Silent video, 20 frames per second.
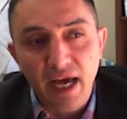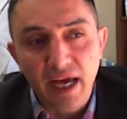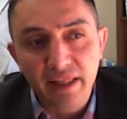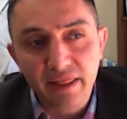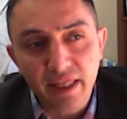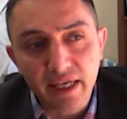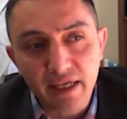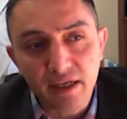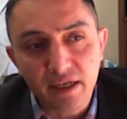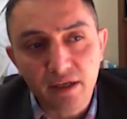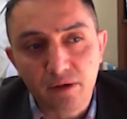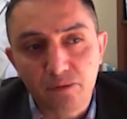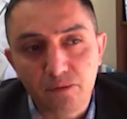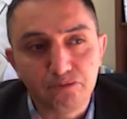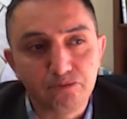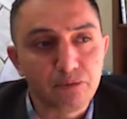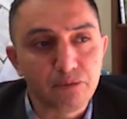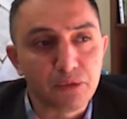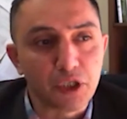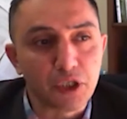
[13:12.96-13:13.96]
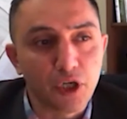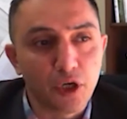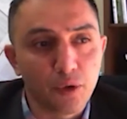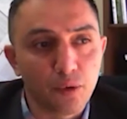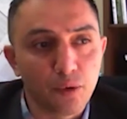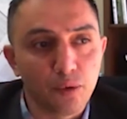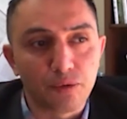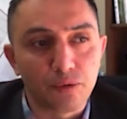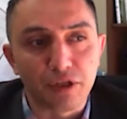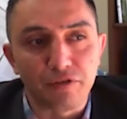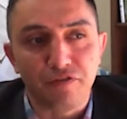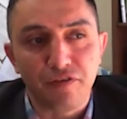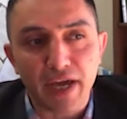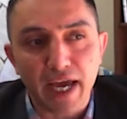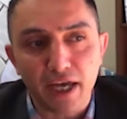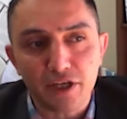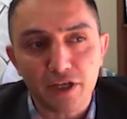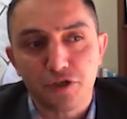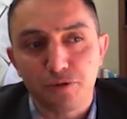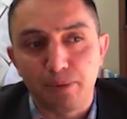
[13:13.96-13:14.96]
I think, the
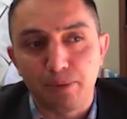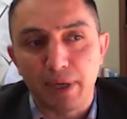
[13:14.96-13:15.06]
fast